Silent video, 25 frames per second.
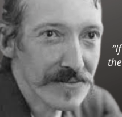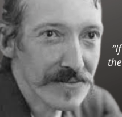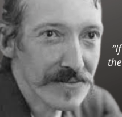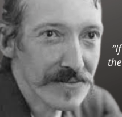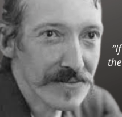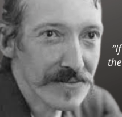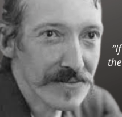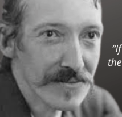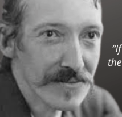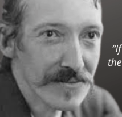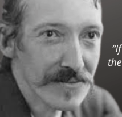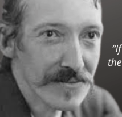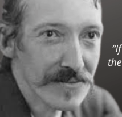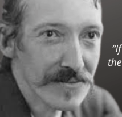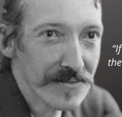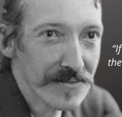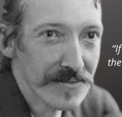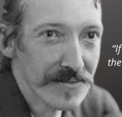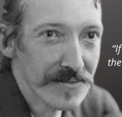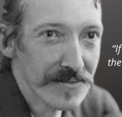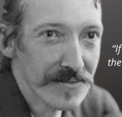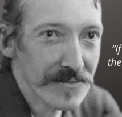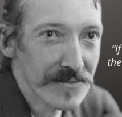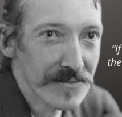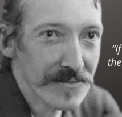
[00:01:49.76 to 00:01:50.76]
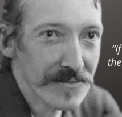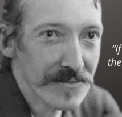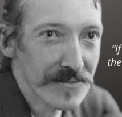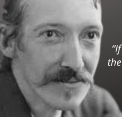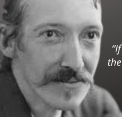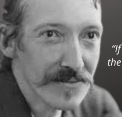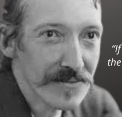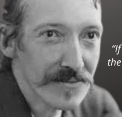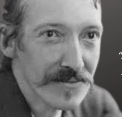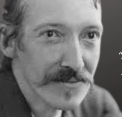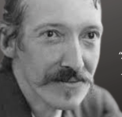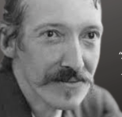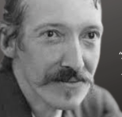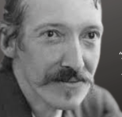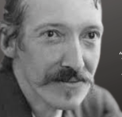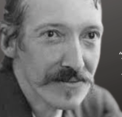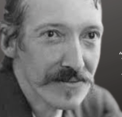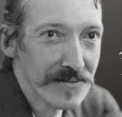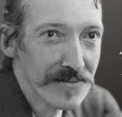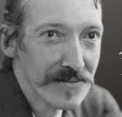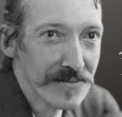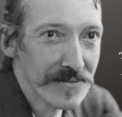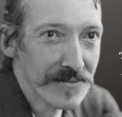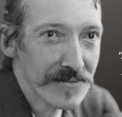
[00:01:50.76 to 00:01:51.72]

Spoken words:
No one is speaking in this clip.